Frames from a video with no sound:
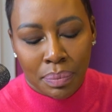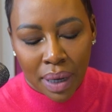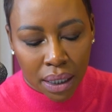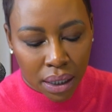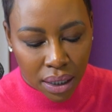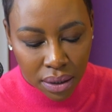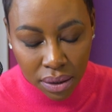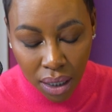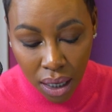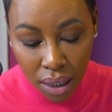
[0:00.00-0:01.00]
My
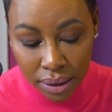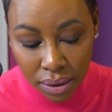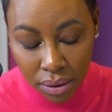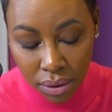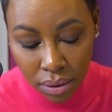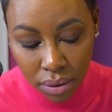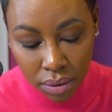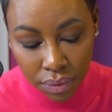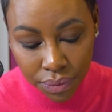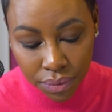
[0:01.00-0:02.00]
kids, guys.
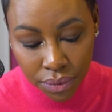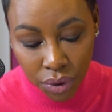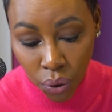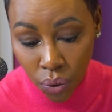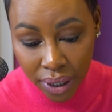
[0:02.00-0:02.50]
Your